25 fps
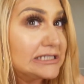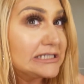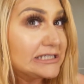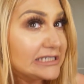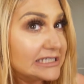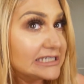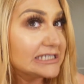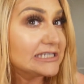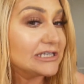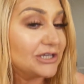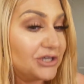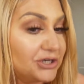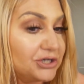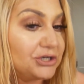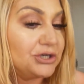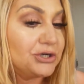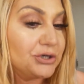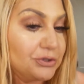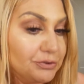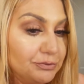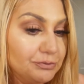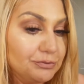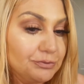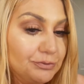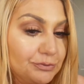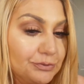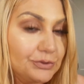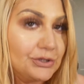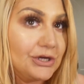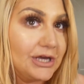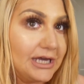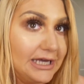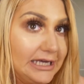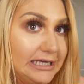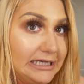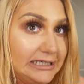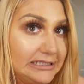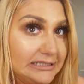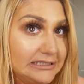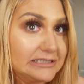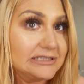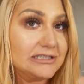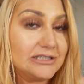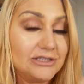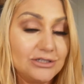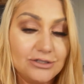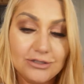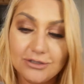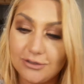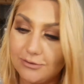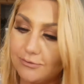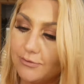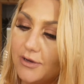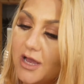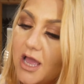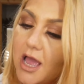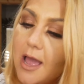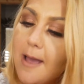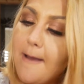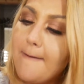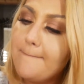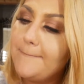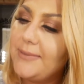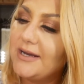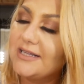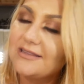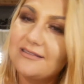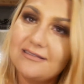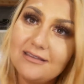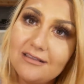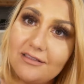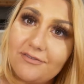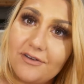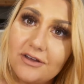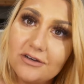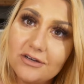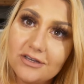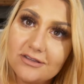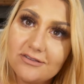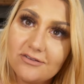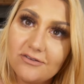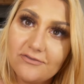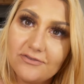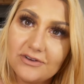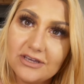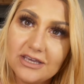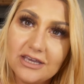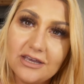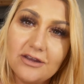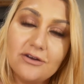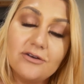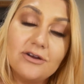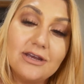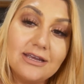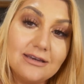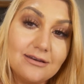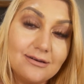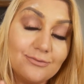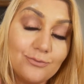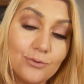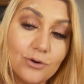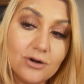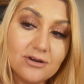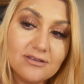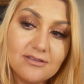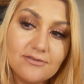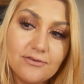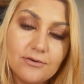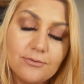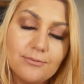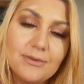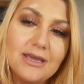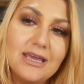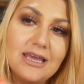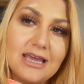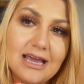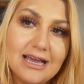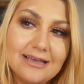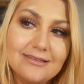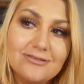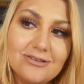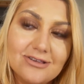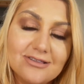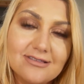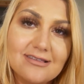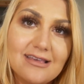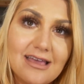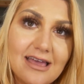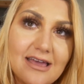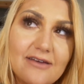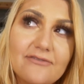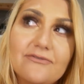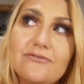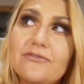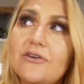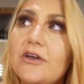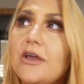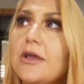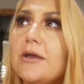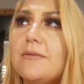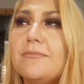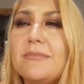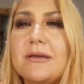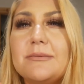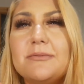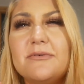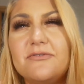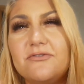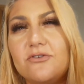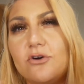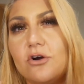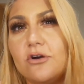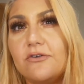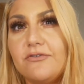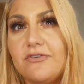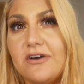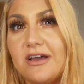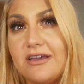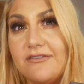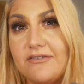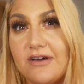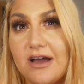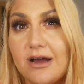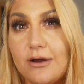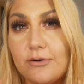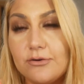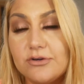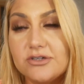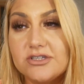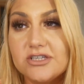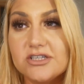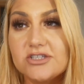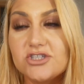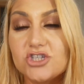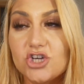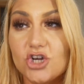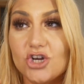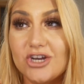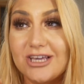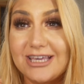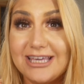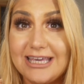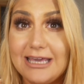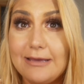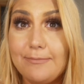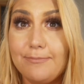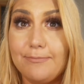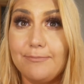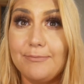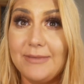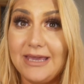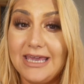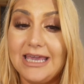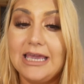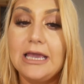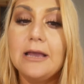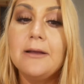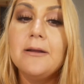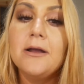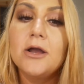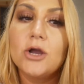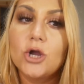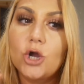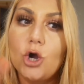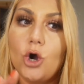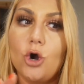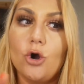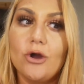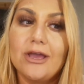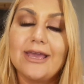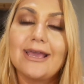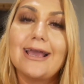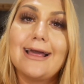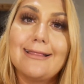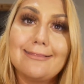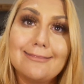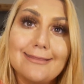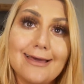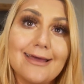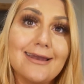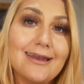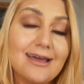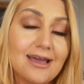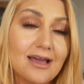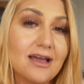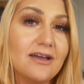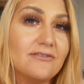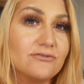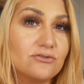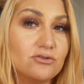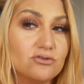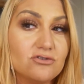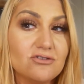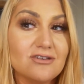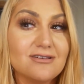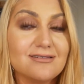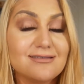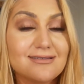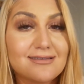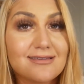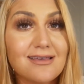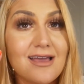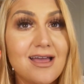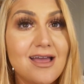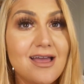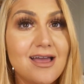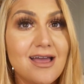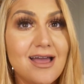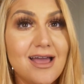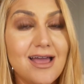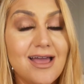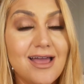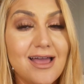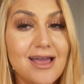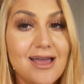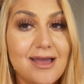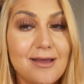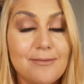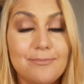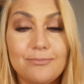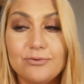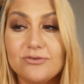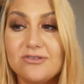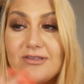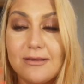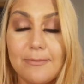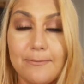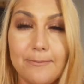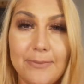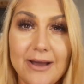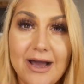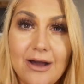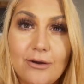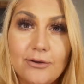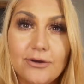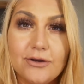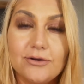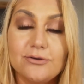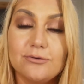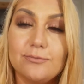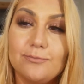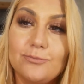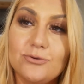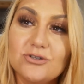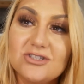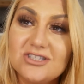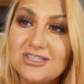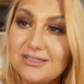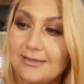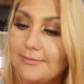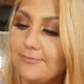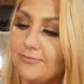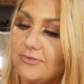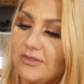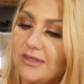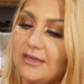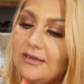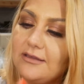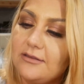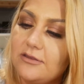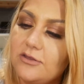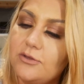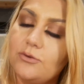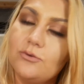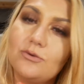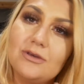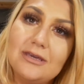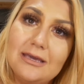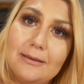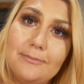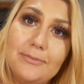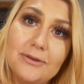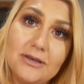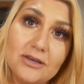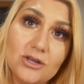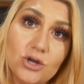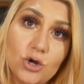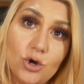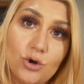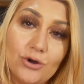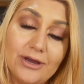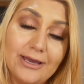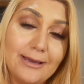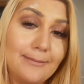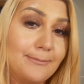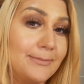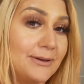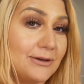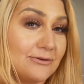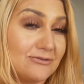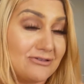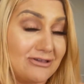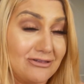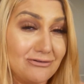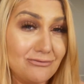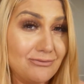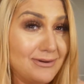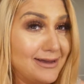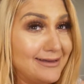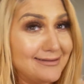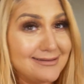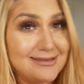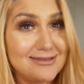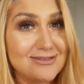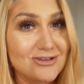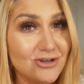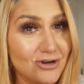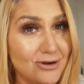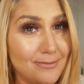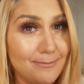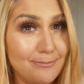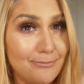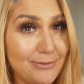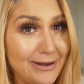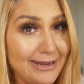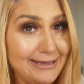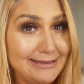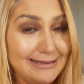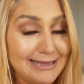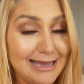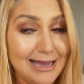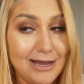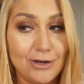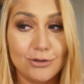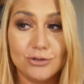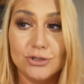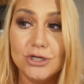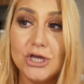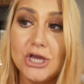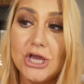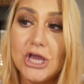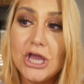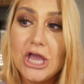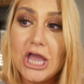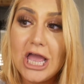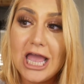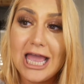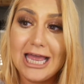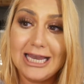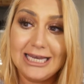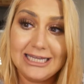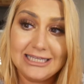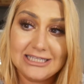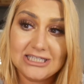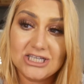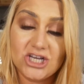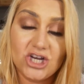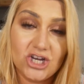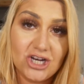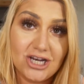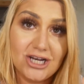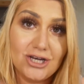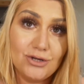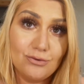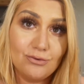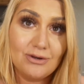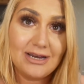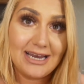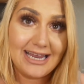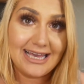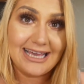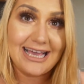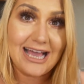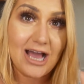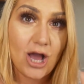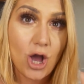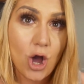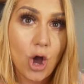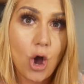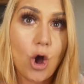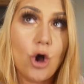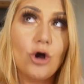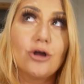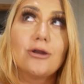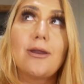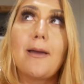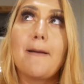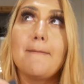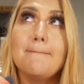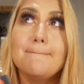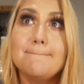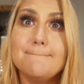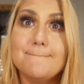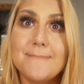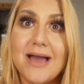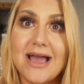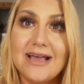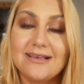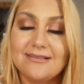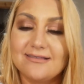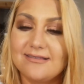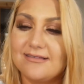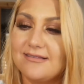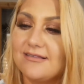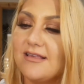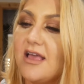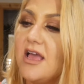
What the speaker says: Just so you know, okay, just so you know. But this foundation over here, it works for me. I just have maybe 4 or 5 hours. It's gonna keep me going, and then I have to just put some powder or put something to keep it going, because otherwise it's gonna break down and it's gonna look like a hot mess.